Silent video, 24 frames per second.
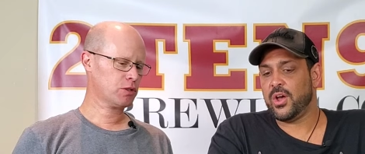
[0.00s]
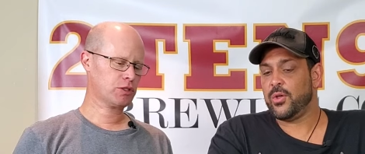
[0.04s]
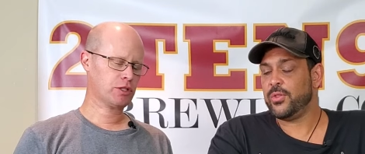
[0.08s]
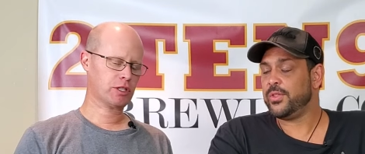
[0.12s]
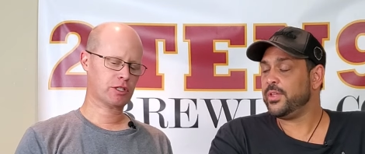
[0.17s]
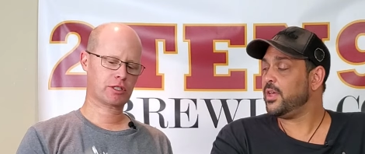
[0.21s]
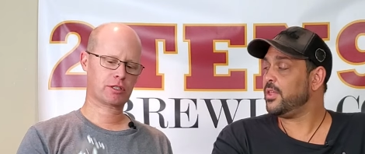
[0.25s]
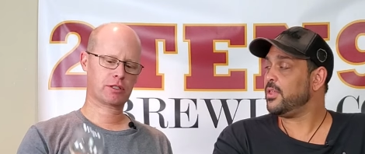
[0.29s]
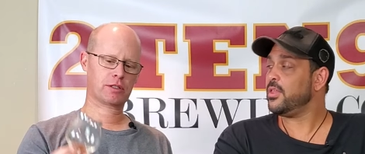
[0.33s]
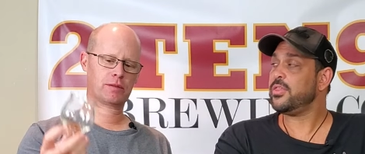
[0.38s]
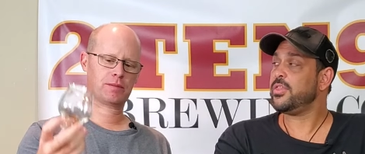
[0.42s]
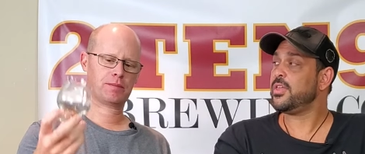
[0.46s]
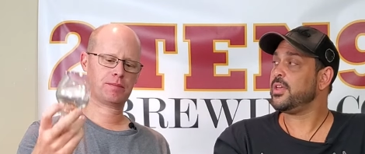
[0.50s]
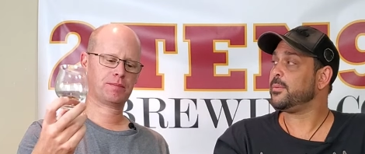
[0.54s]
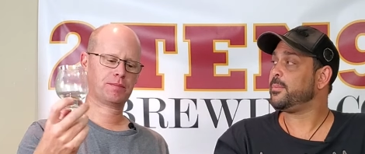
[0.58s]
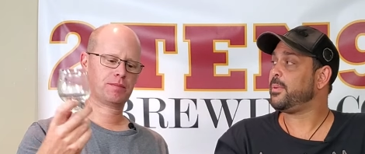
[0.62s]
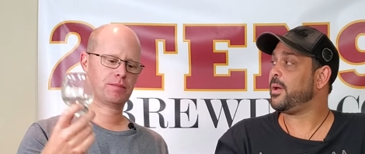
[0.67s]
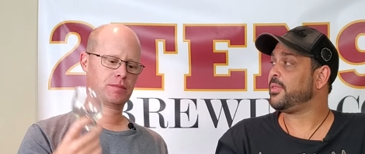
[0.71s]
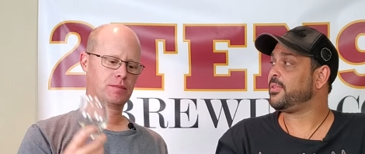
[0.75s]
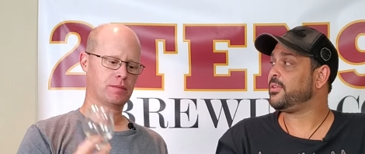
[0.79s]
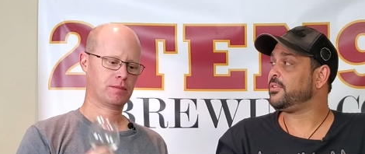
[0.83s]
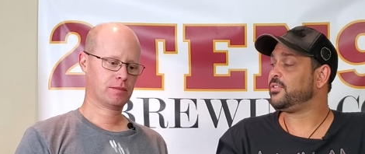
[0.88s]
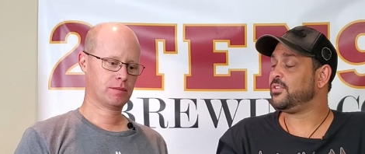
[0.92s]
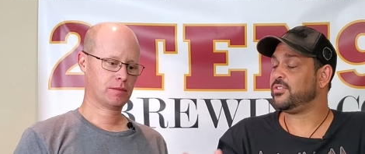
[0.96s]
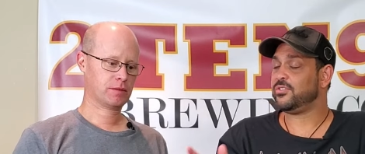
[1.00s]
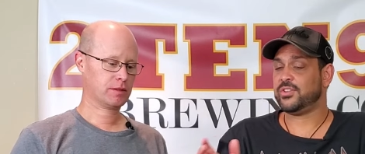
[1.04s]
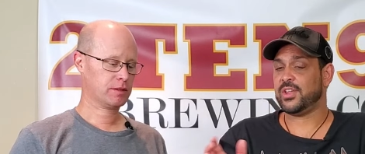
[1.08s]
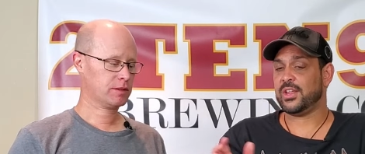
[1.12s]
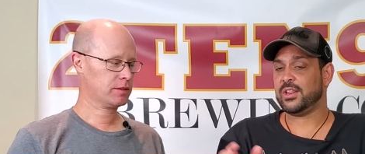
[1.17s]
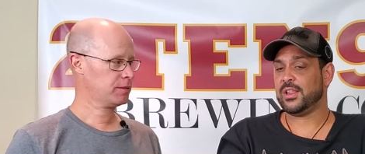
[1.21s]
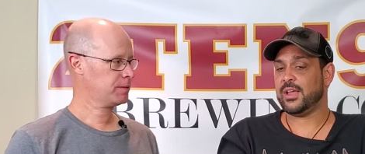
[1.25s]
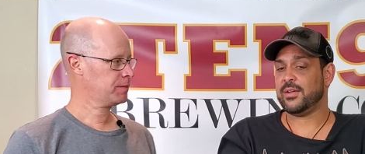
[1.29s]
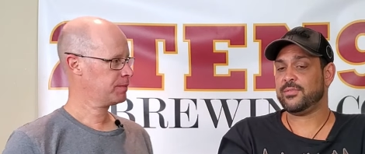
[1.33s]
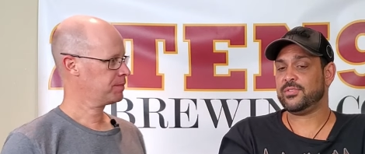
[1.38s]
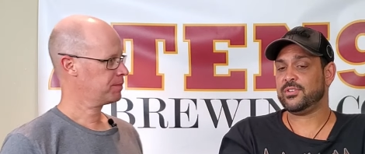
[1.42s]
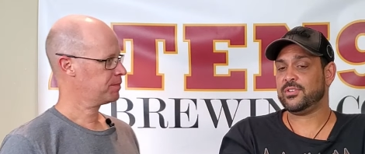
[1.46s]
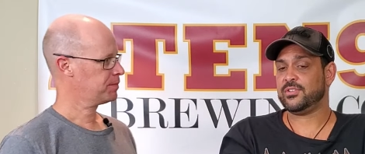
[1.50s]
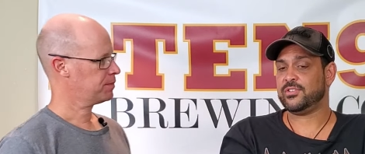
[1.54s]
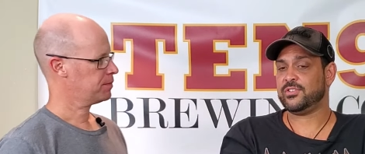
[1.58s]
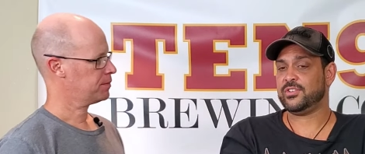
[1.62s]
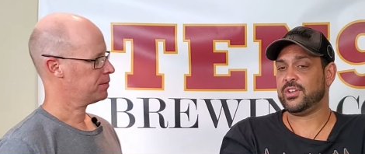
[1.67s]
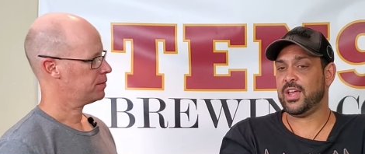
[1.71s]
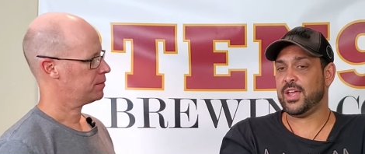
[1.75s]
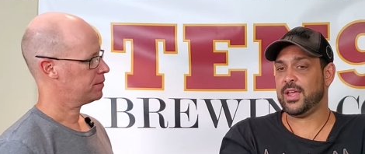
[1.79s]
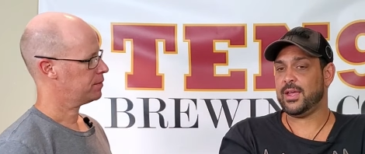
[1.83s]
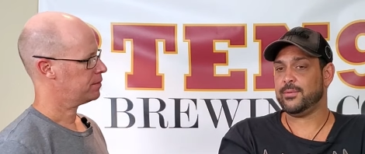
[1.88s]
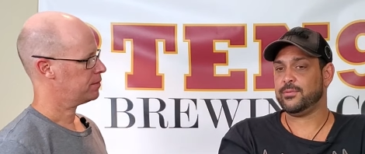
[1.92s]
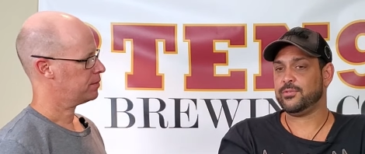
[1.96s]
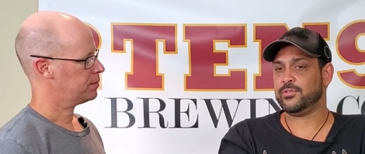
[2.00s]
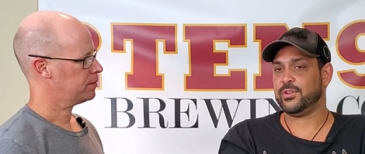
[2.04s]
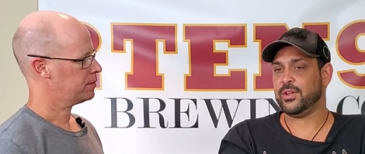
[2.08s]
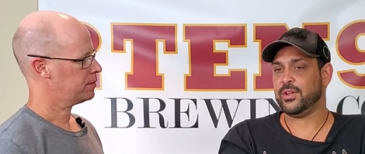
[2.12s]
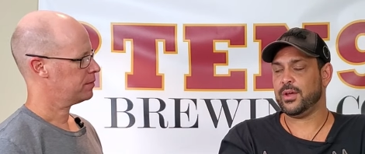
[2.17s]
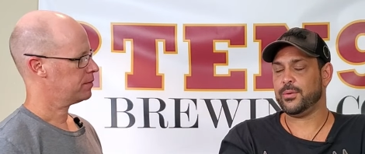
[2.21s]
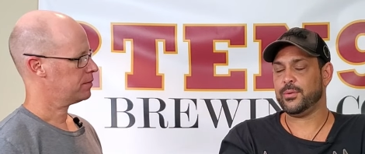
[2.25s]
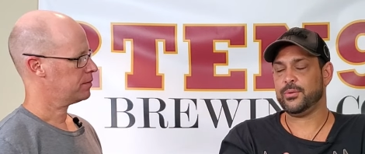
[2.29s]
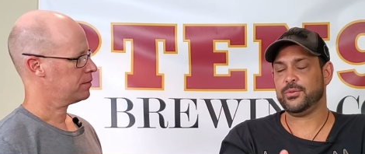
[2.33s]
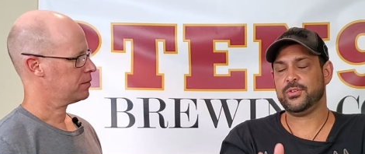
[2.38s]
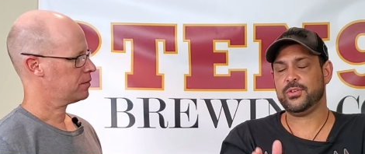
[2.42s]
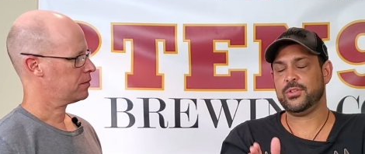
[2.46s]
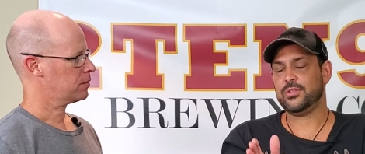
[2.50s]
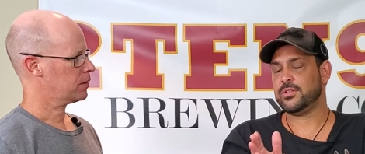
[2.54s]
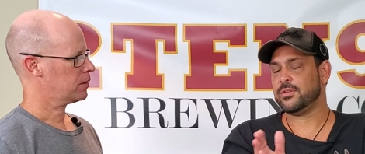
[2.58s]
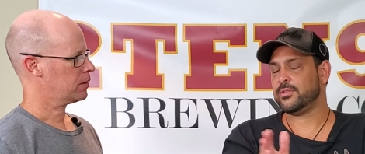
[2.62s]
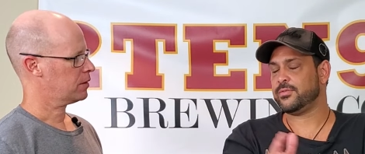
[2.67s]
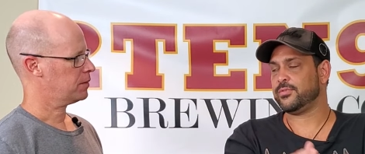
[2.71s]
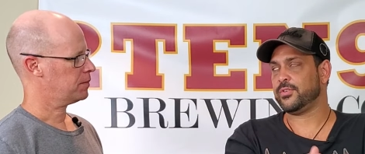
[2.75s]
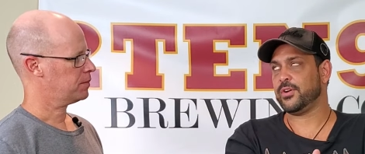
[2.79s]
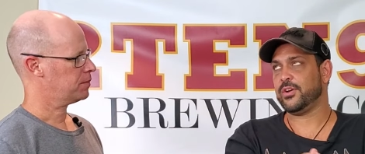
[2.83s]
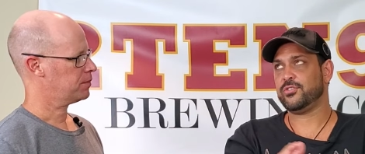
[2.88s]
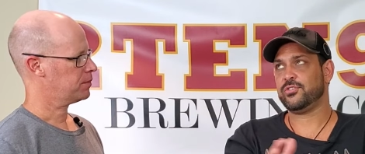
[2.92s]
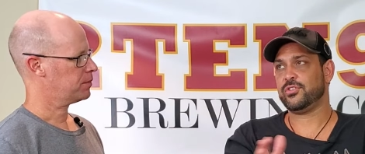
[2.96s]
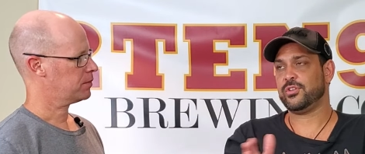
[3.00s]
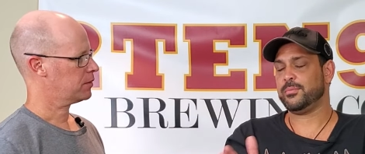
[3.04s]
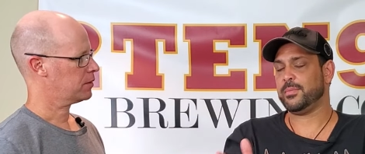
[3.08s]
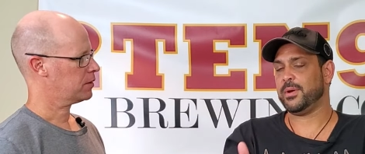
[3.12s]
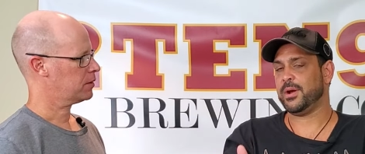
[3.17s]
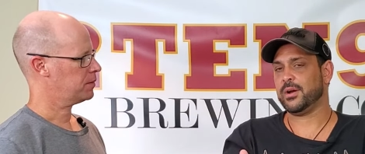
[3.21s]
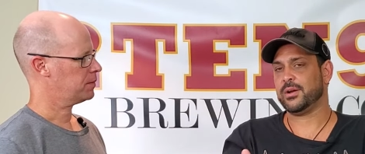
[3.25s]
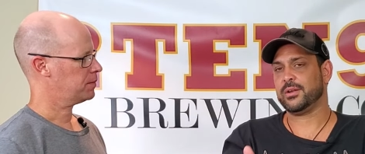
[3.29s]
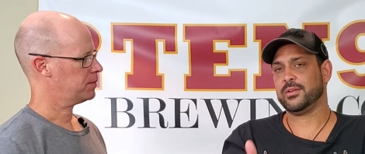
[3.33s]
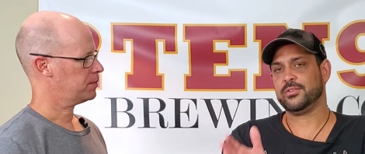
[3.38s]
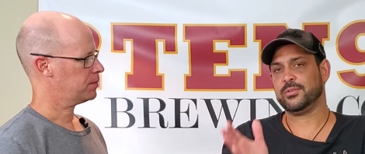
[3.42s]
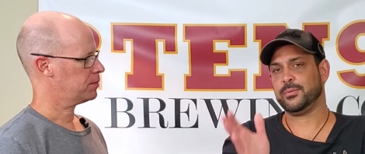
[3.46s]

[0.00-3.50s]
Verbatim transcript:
Speaker 1: oh, just, the other thing about this is they left the staves, it was either the French or the American,